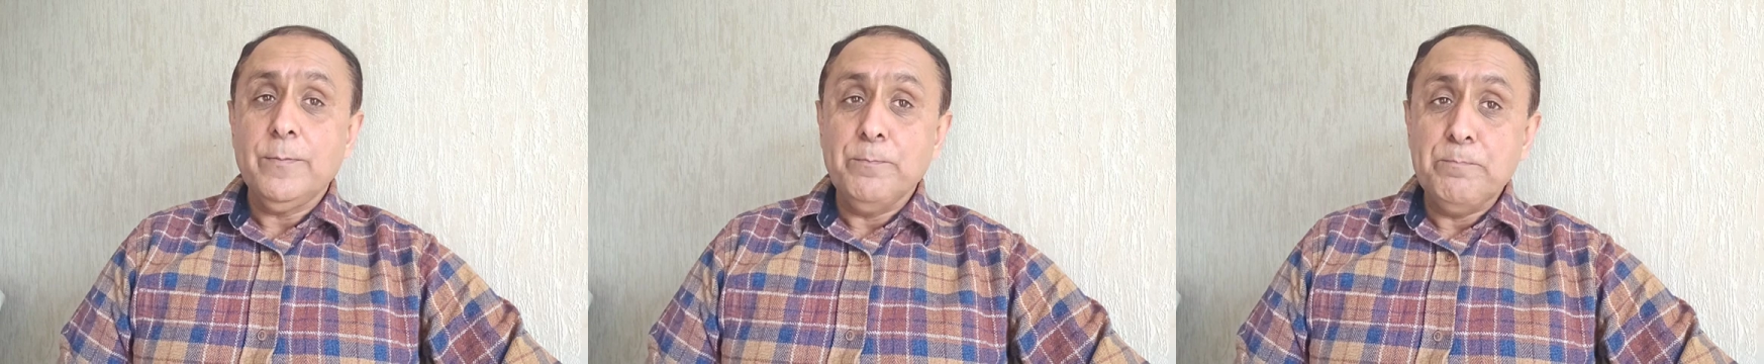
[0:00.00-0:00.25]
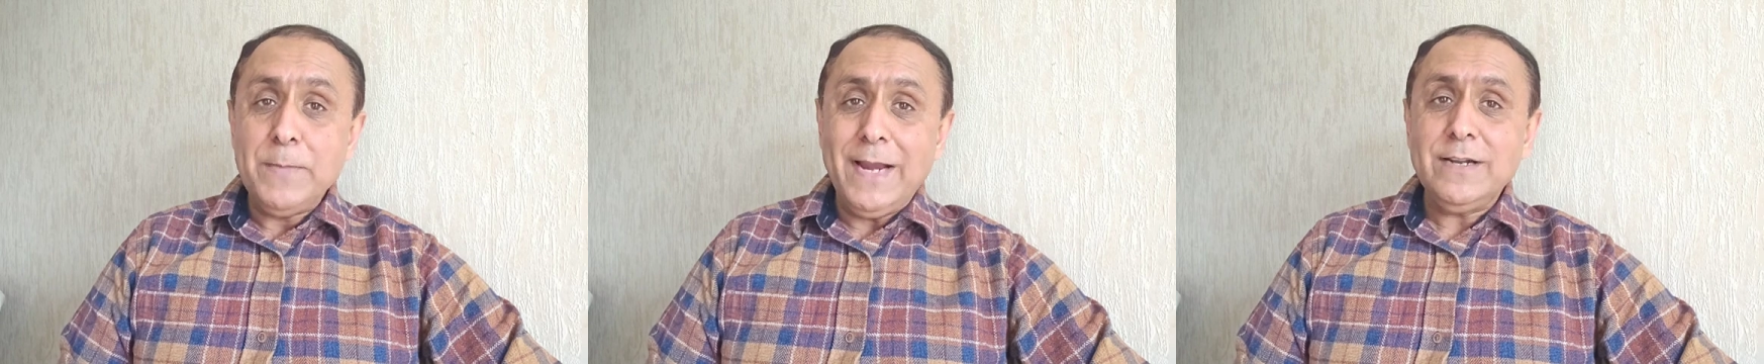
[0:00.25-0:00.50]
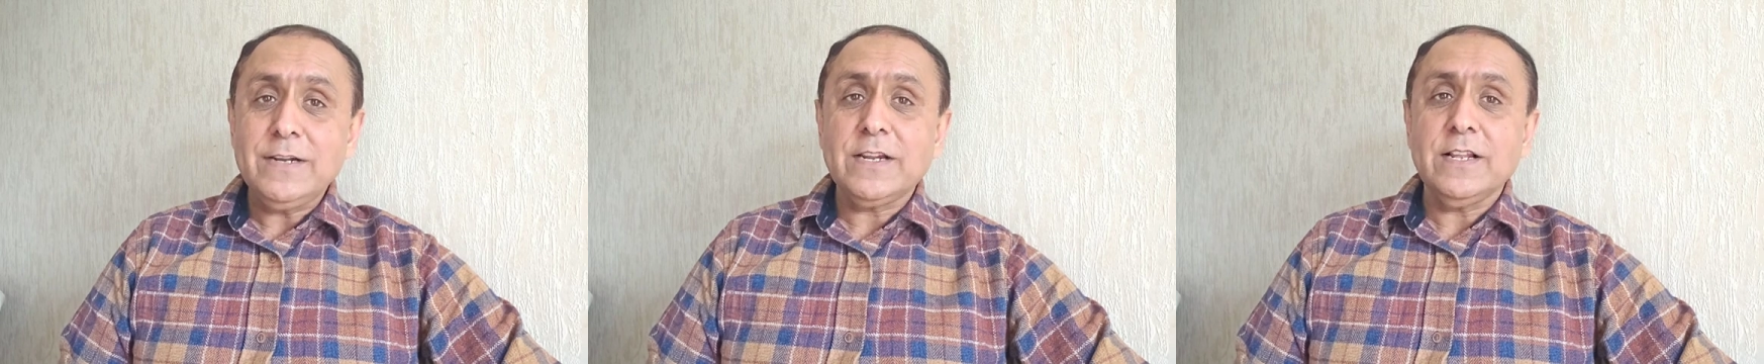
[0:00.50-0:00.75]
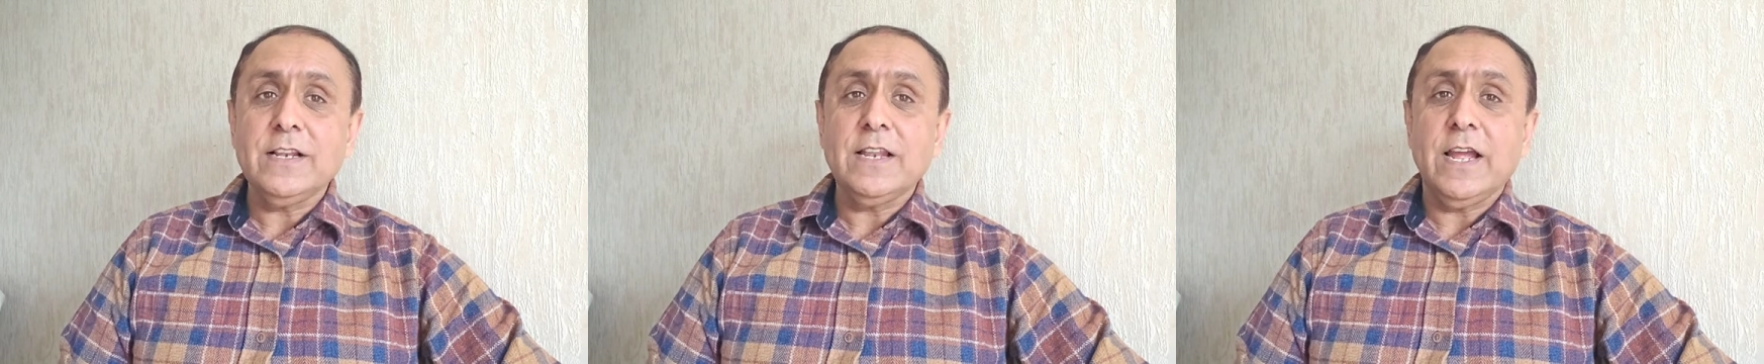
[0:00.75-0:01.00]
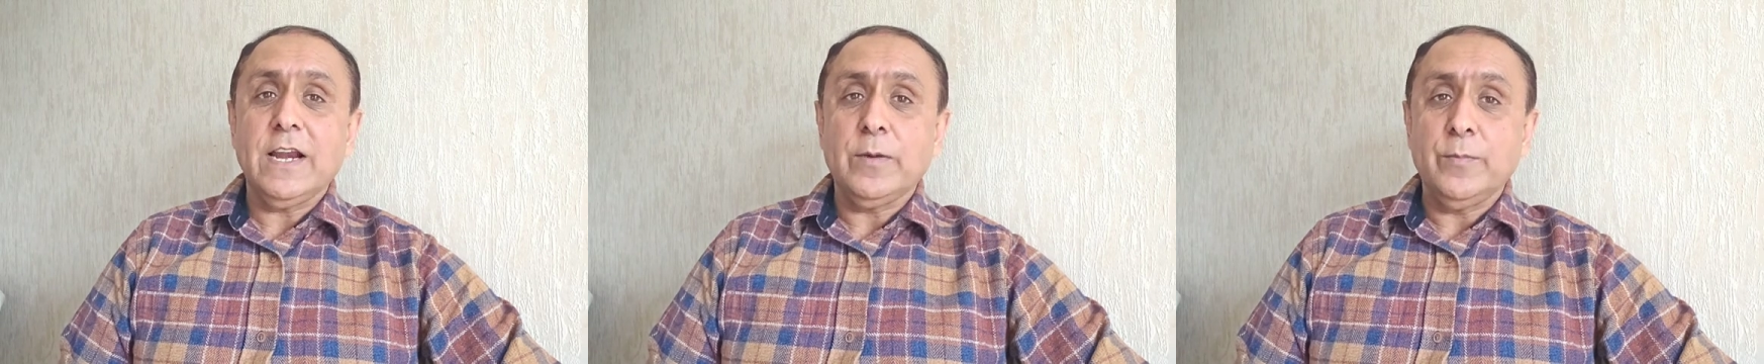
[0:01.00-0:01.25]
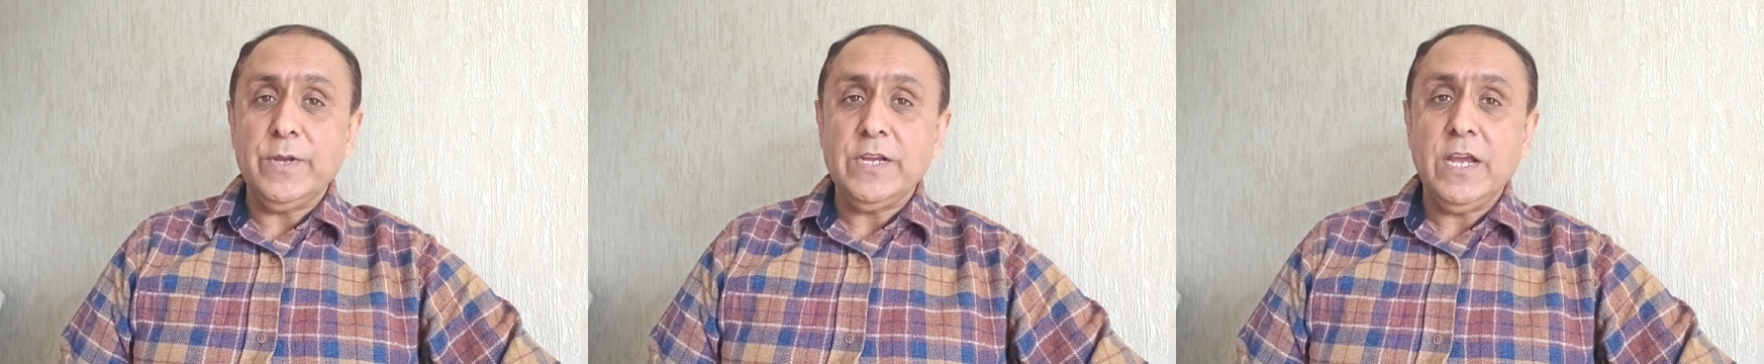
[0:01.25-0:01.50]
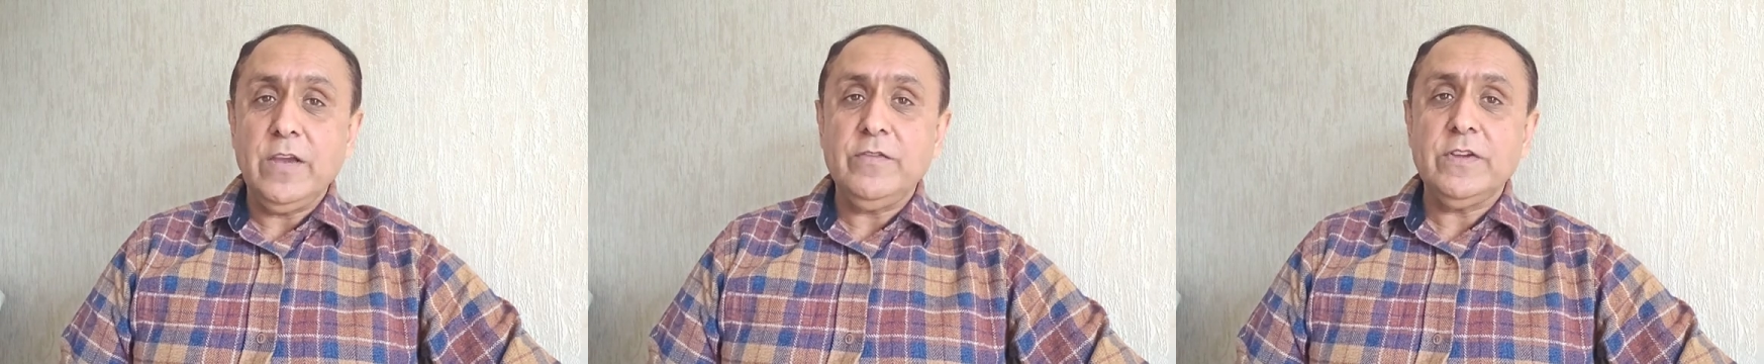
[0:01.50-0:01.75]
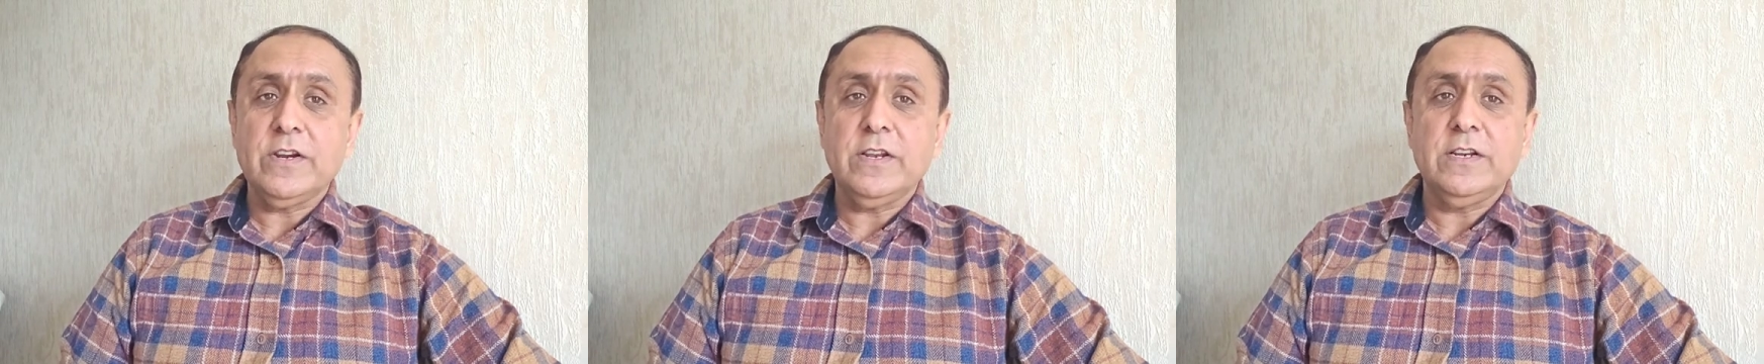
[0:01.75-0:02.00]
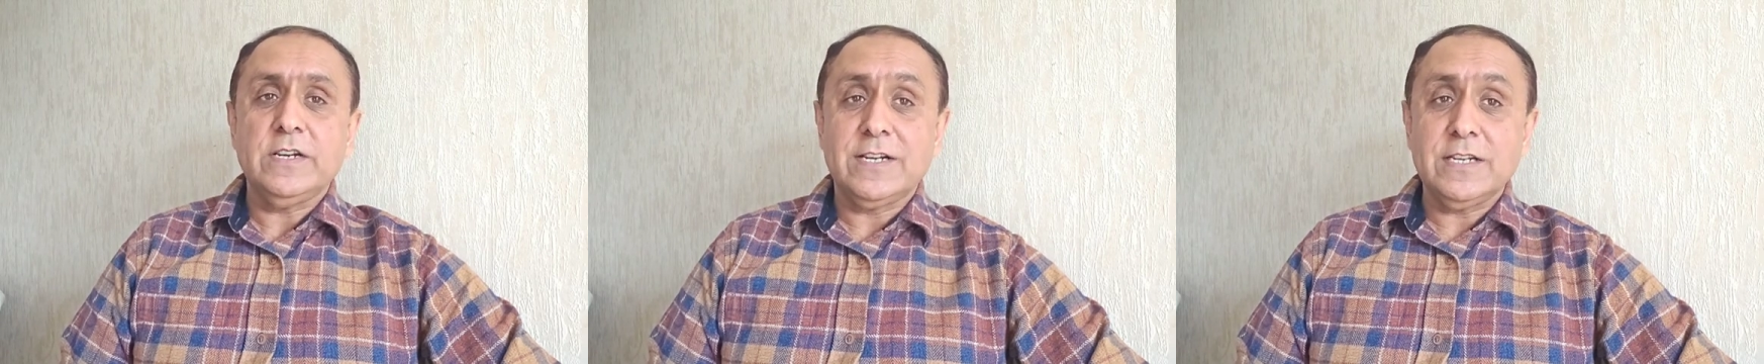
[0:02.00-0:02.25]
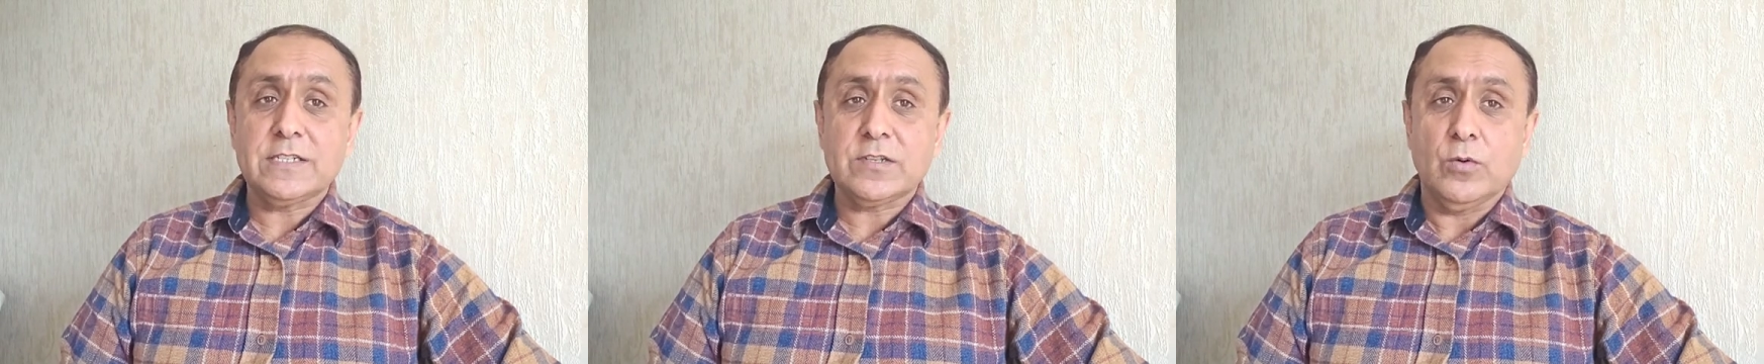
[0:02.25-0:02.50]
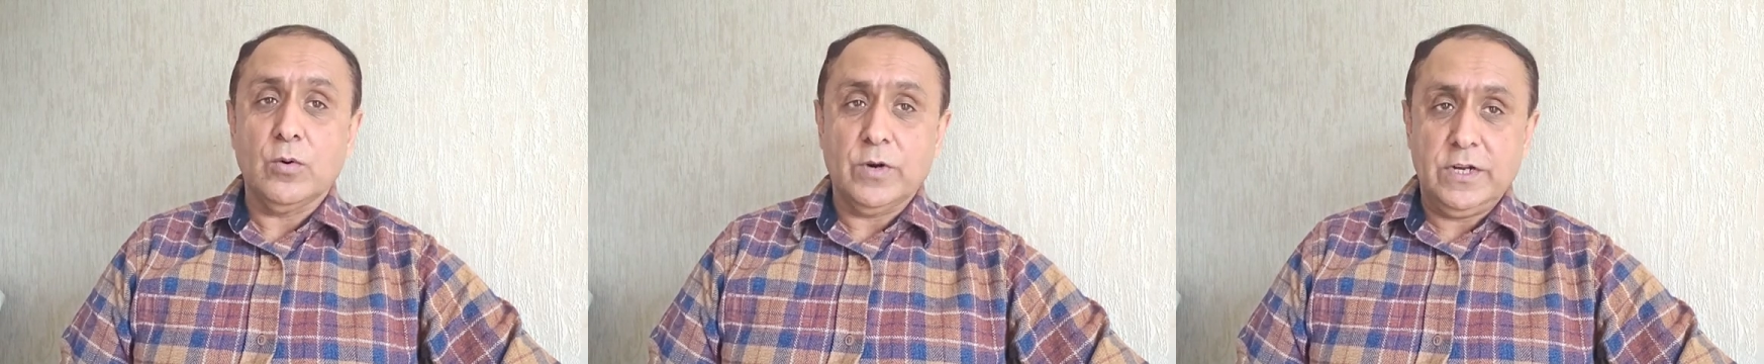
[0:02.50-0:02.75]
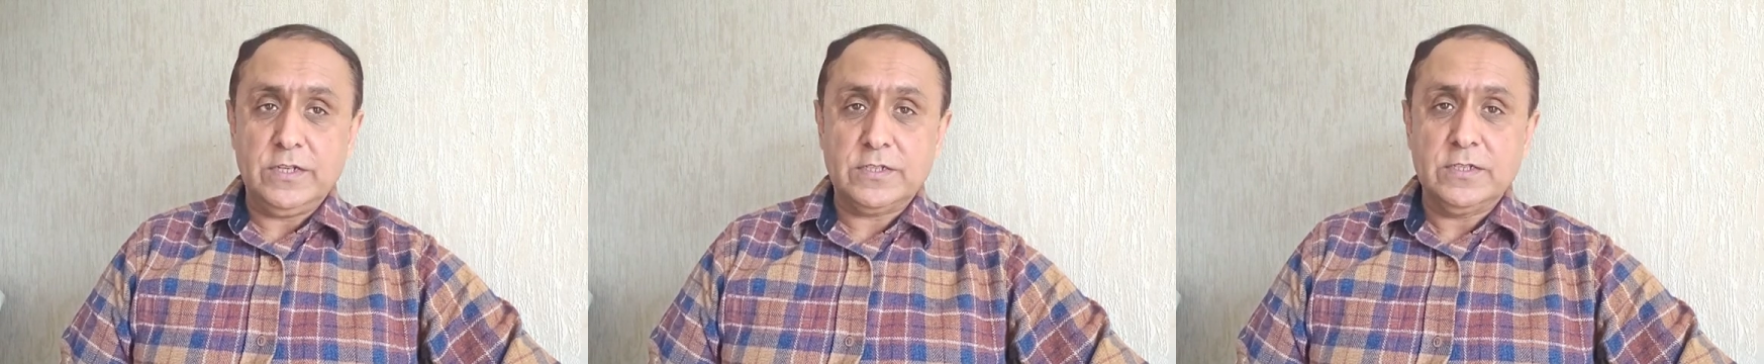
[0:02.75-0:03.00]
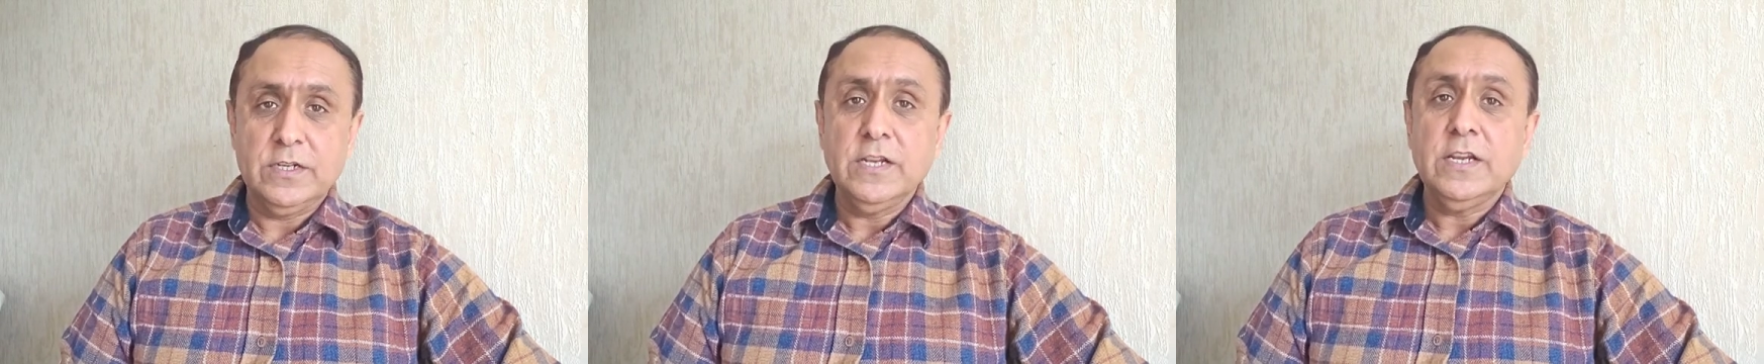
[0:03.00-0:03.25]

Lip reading: mental and behavioral disorders,